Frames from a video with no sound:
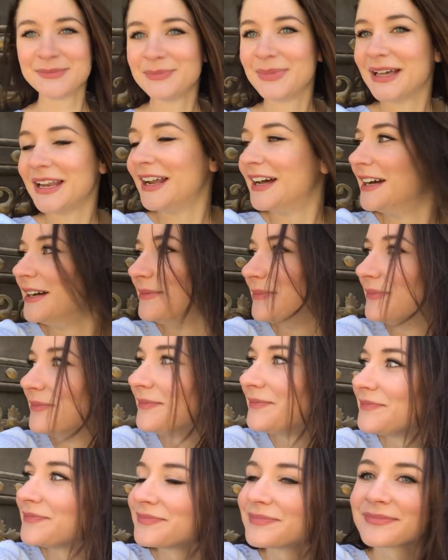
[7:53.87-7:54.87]
But
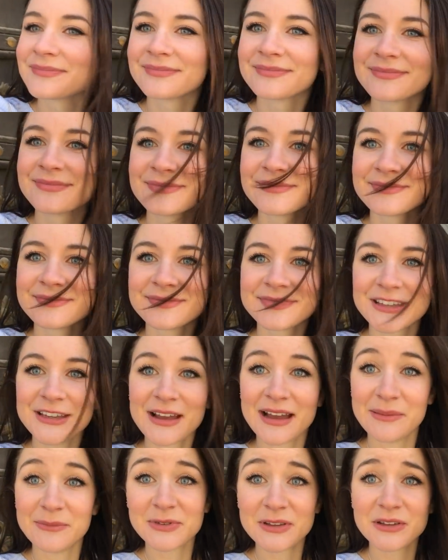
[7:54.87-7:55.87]
so
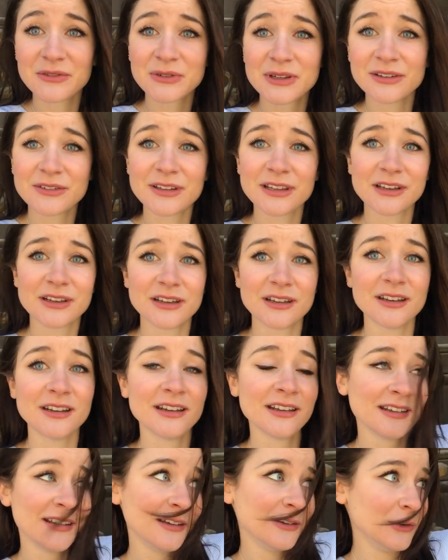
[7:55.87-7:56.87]
yeah, I'm feeling really, really good.
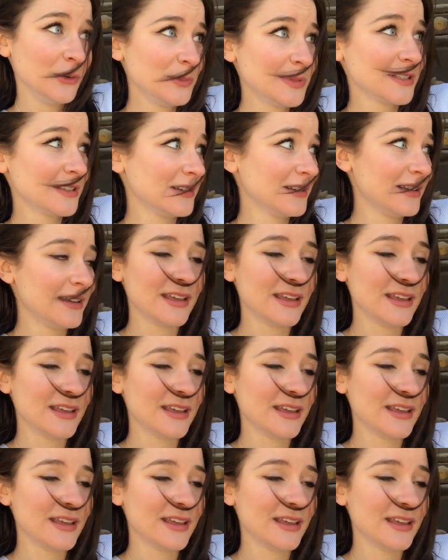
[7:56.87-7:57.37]
Oops.